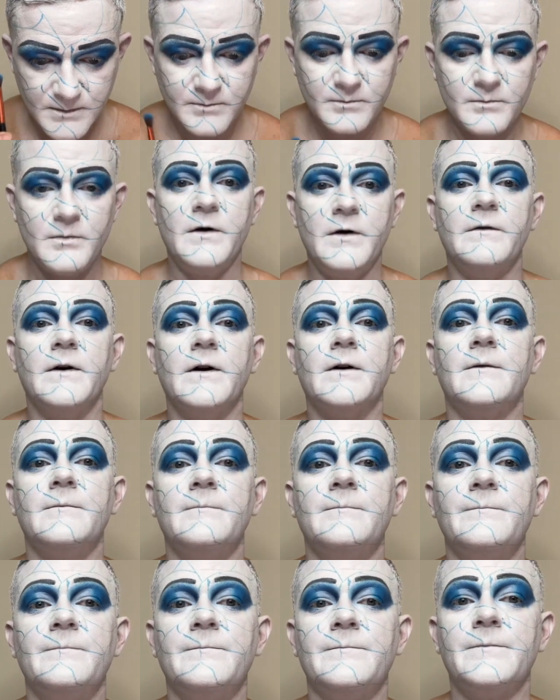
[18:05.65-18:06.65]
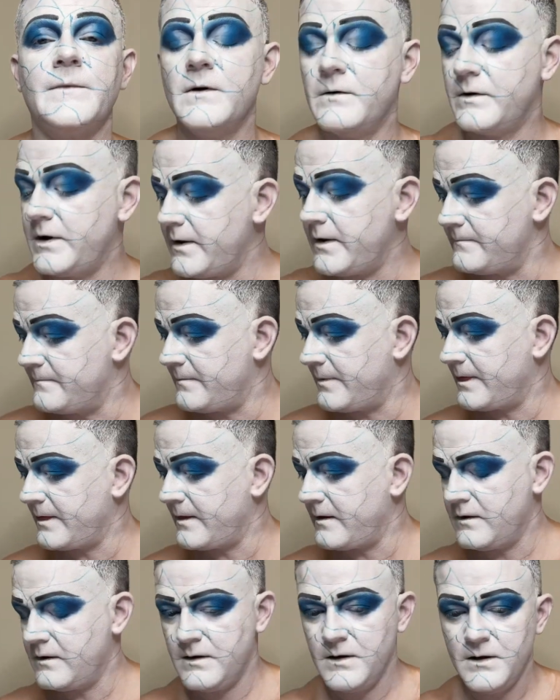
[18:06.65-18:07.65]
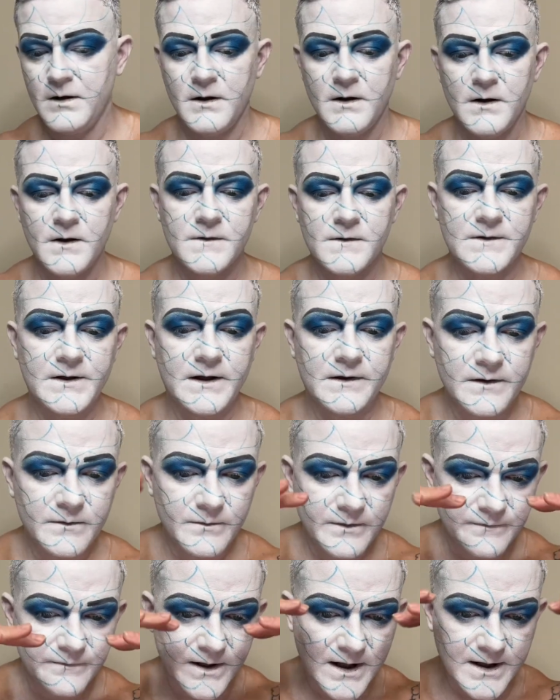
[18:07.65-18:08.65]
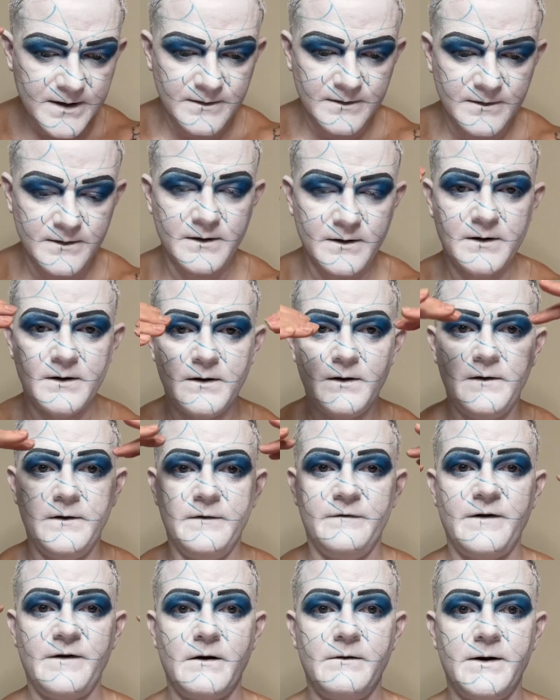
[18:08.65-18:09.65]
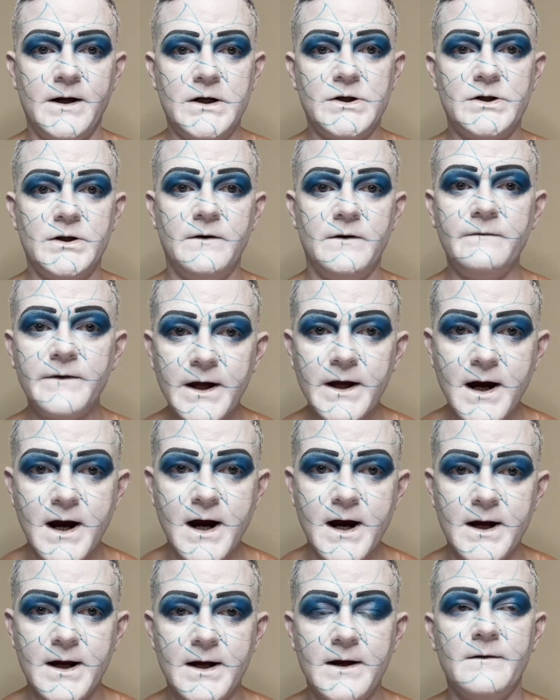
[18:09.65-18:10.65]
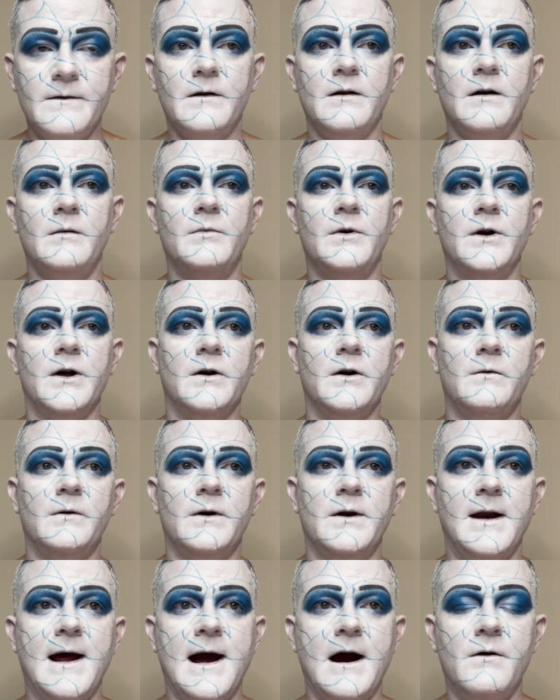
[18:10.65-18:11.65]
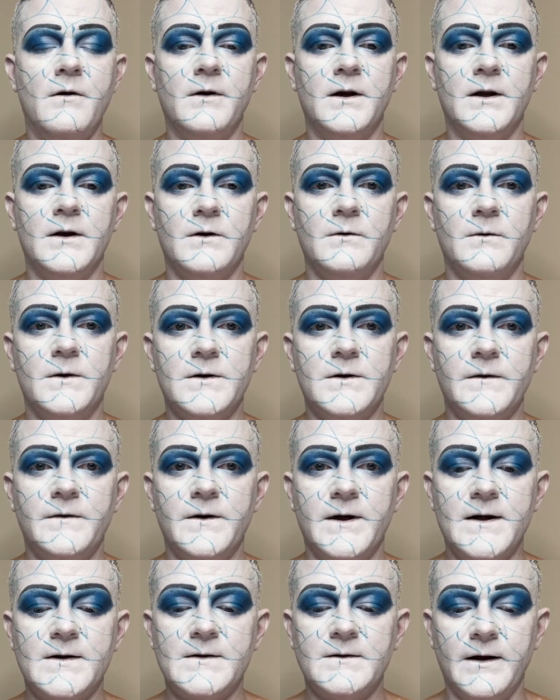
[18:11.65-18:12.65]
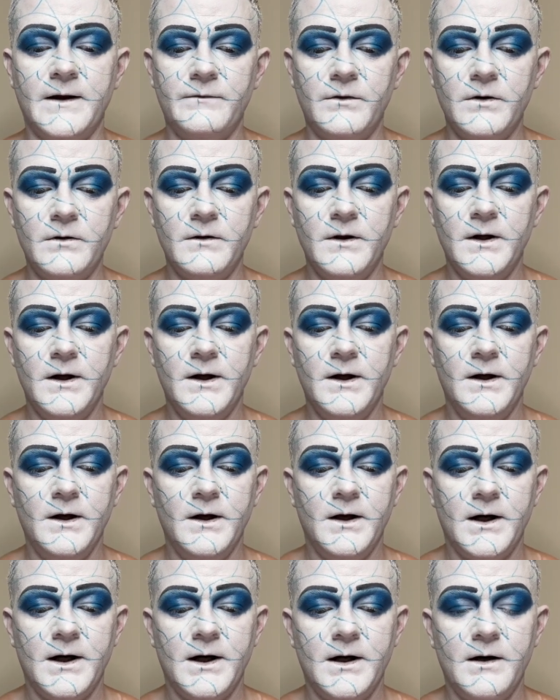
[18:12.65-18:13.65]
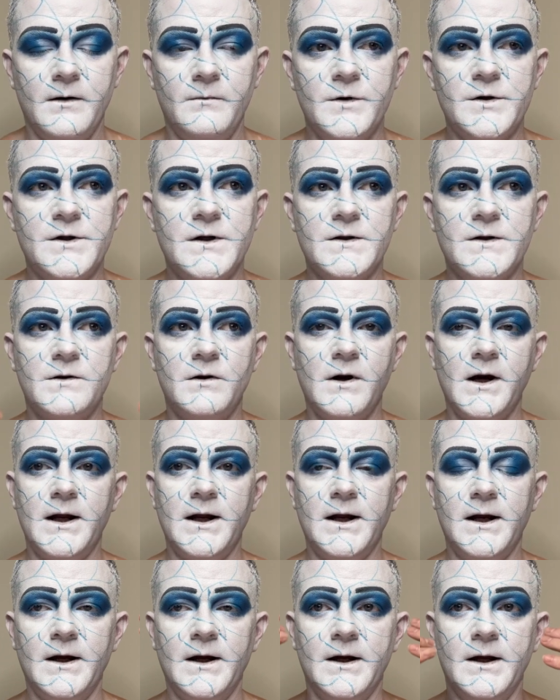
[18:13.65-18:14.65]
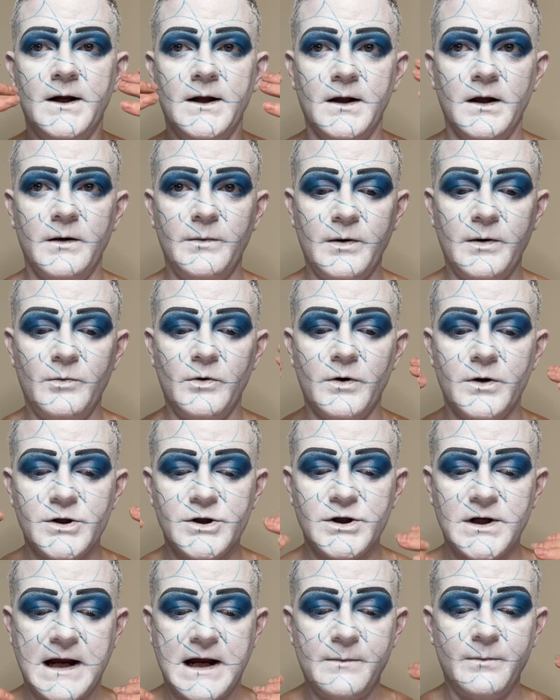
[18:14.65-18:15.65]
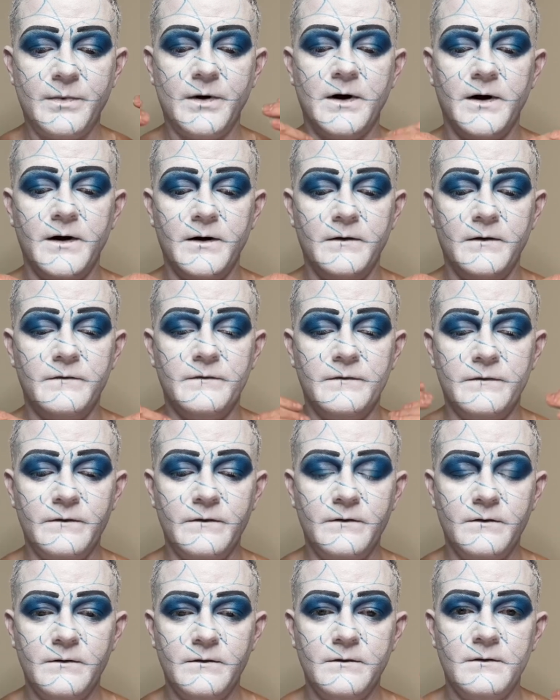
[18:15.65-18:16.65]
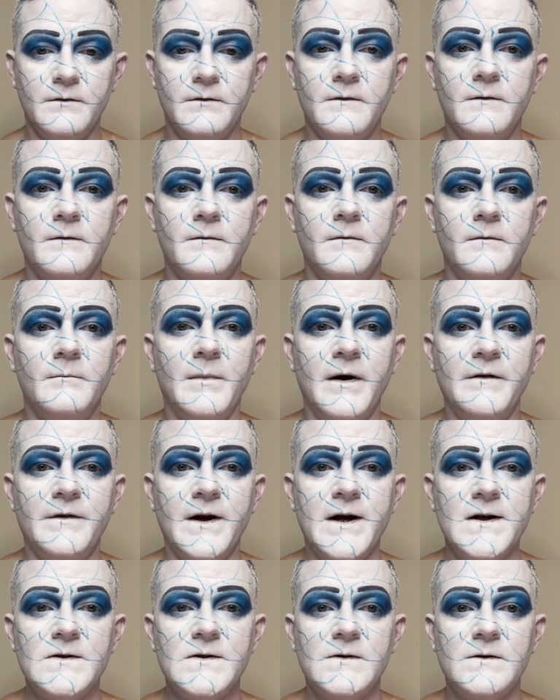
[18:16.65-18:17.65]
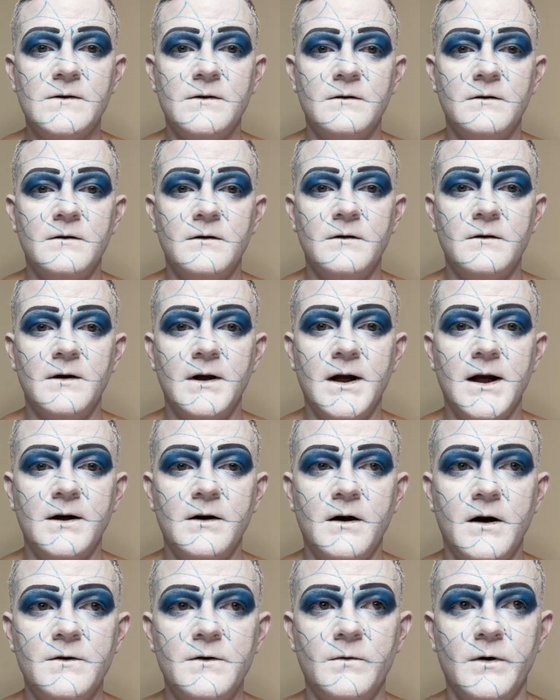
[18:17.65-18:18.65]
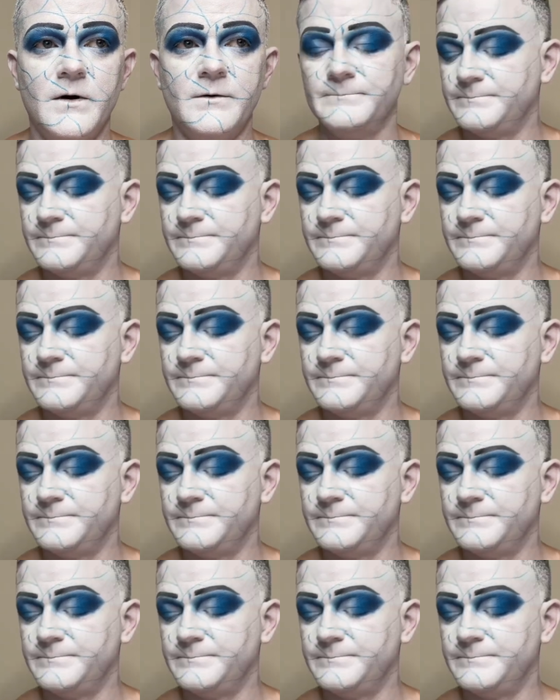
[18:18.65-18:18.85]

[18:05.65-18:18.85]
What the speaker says: Perfect. Okay. So now that we've gotten the foundation of the eye, I'm going to go in now and go into the next level, which is creating a little bit more shape of my face and contour.